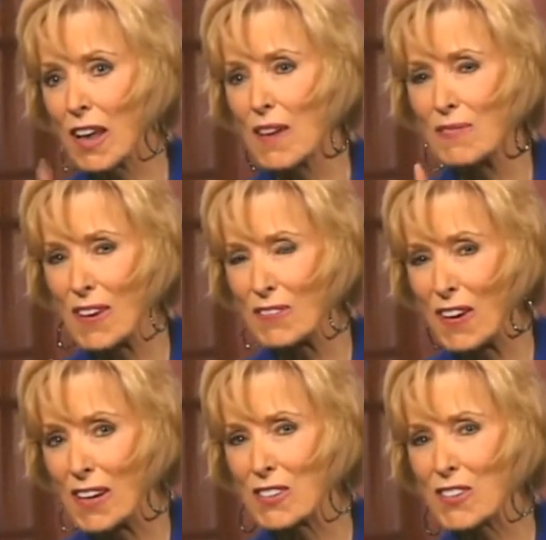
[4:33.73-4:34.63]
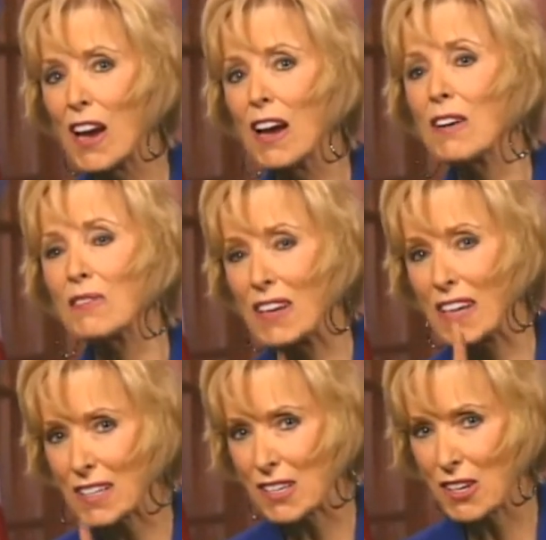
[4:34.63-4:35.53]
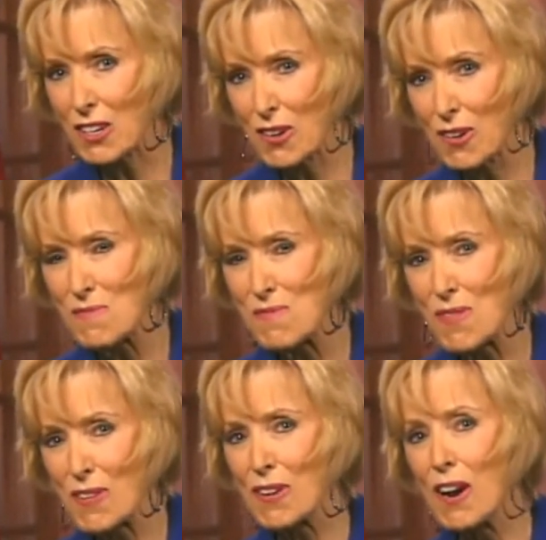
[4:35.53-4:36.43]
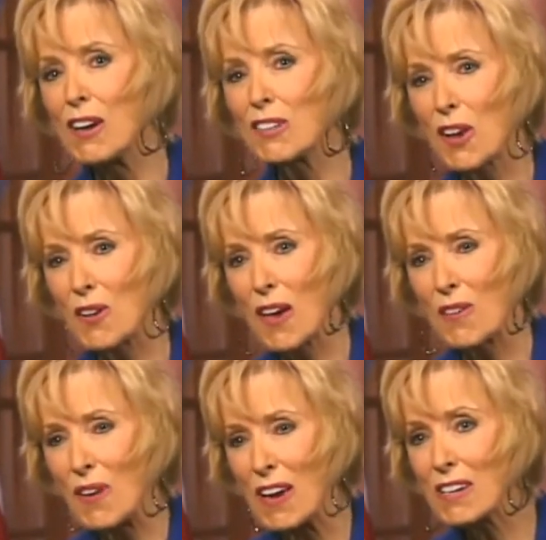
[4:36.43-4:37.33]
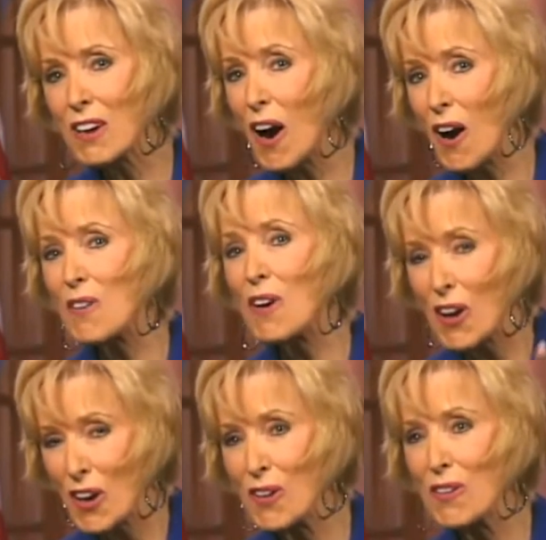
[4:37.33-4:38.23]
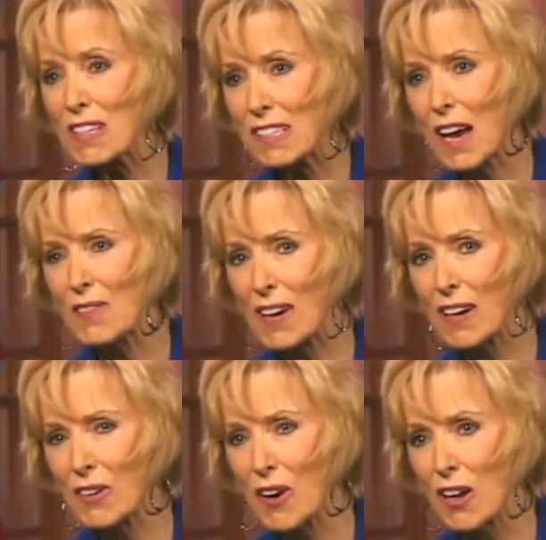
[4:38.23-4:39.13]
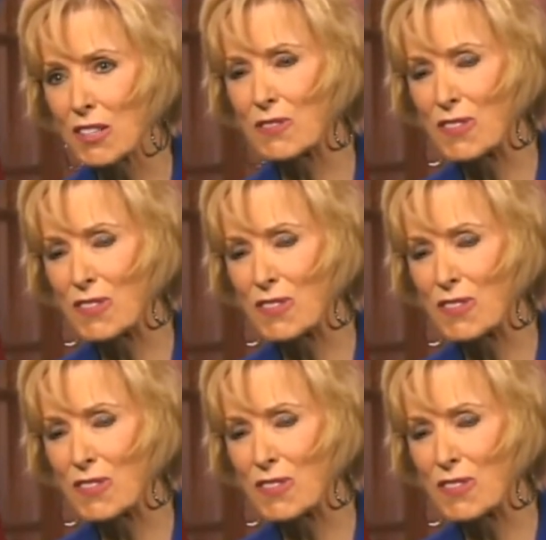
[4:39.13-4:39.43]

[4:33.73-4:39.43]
Let me finish. We need to secure the border so that we know who is coming across.